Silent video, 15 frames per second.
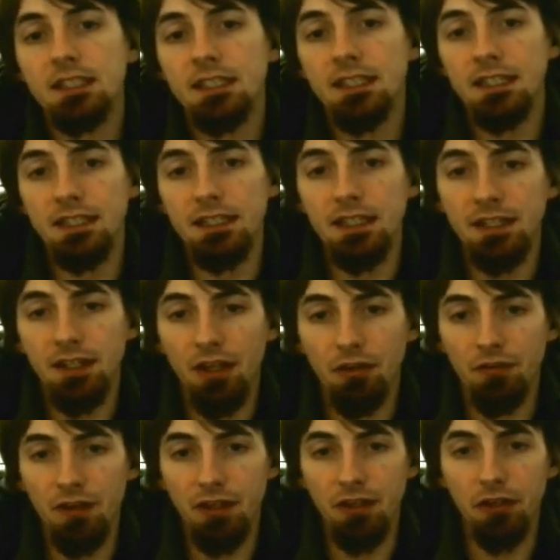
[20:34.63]
in another
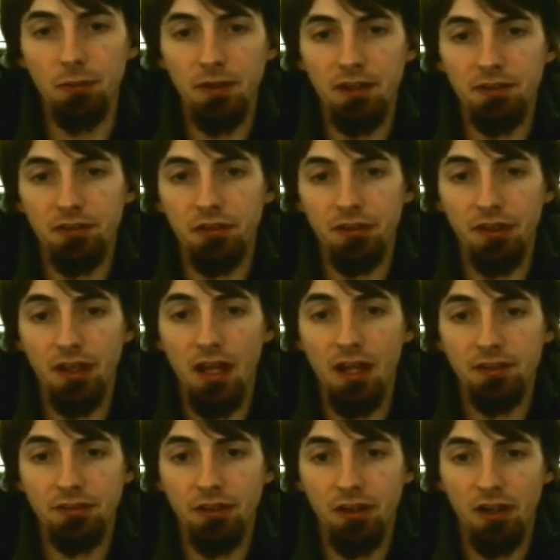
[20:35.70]
video because there's a lot
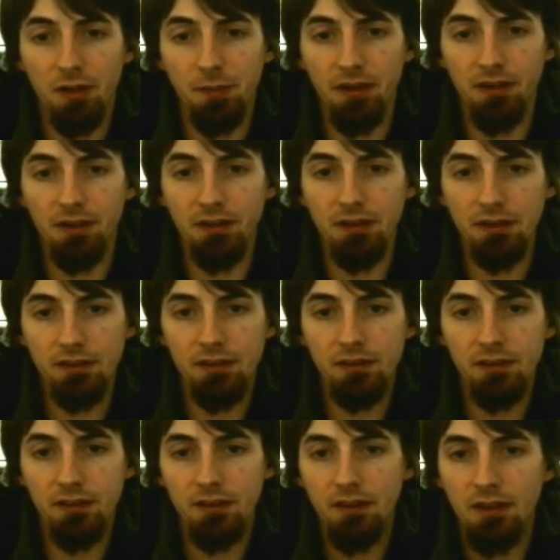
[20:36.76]
to talk about on this.
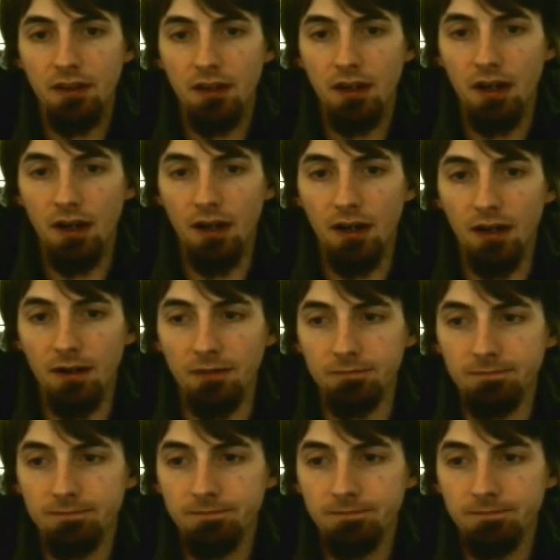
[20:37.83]
Actually,